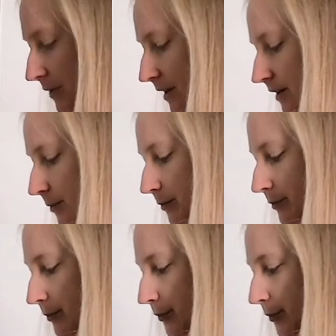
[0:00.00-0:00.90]
I'm gonna
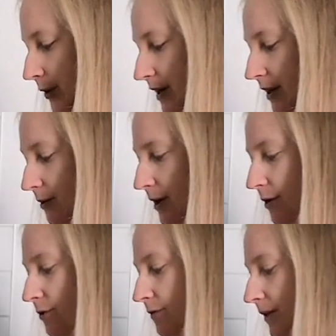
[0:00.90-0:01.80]
bring you
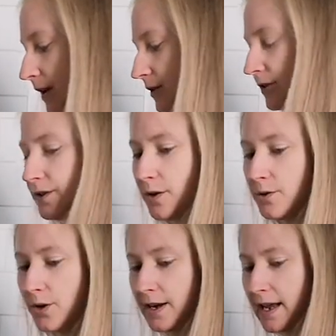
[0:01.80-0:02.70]
over just so
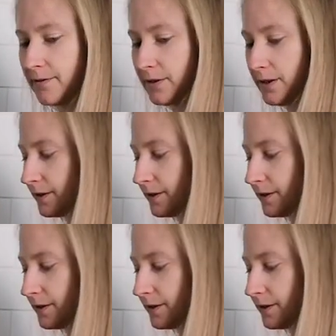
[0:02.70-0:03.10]
you can have a